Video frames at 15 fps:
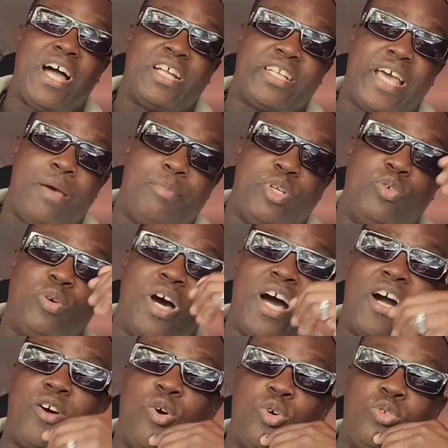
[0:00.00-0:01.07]
a long time I do
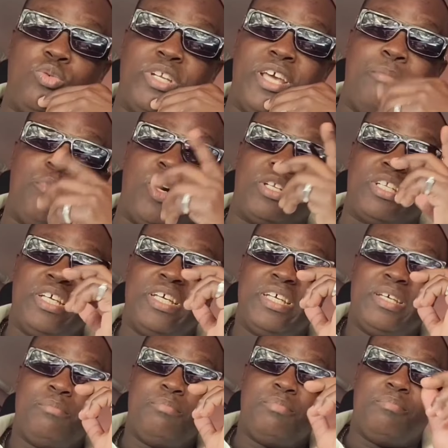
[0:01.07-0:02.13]
an account with them, but
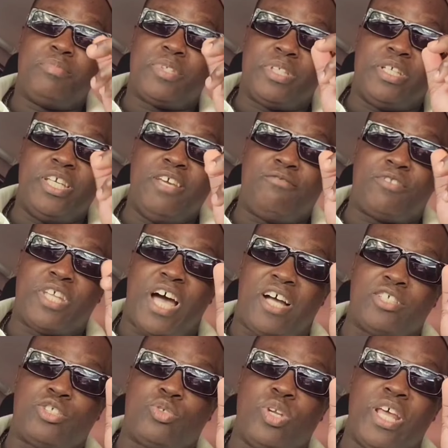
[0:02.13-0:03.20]
give
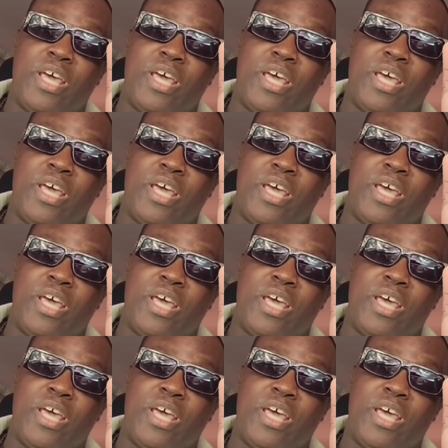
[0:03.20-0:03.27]
thanks